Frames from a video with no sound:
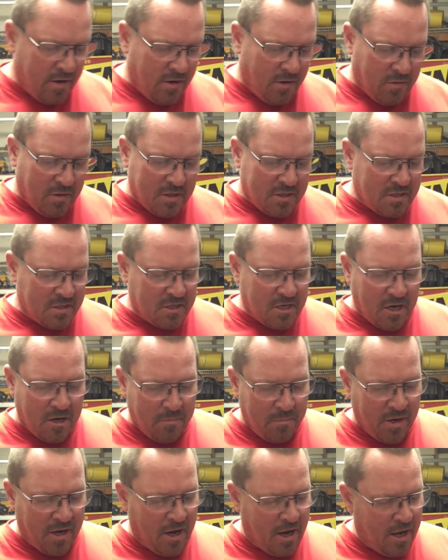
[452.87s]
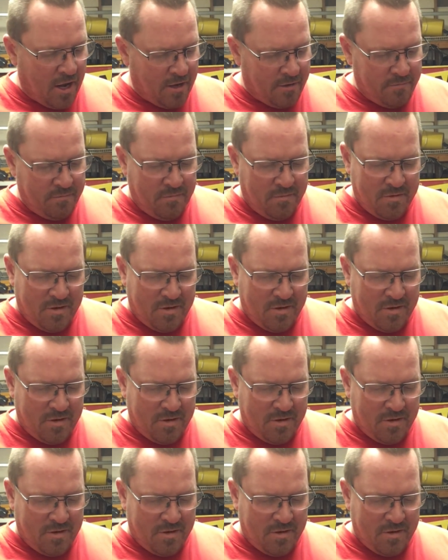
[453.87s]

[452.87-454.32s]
I know this is going to be hot.